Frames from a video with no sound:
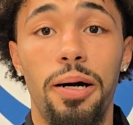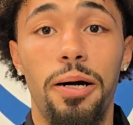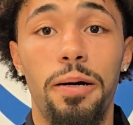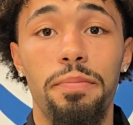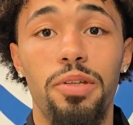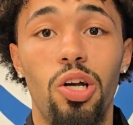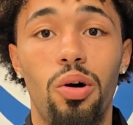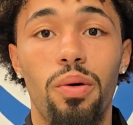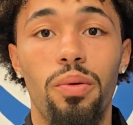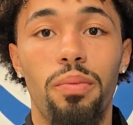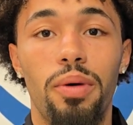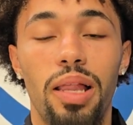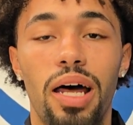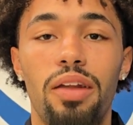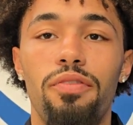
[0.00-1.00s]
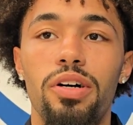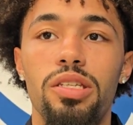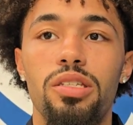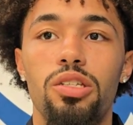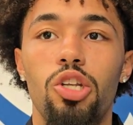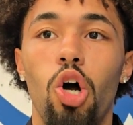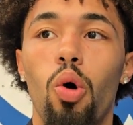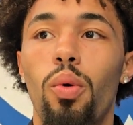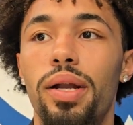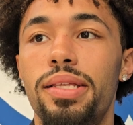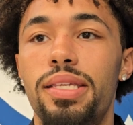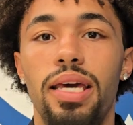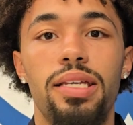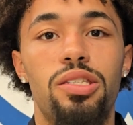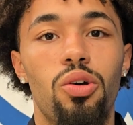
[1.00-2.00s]
Um, you know, a lot of us know what
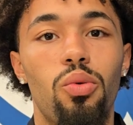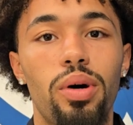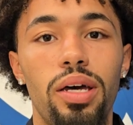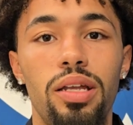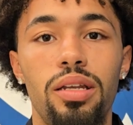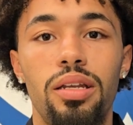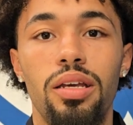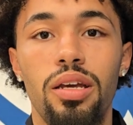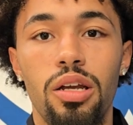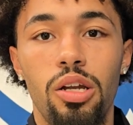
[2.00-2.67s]
it takes to win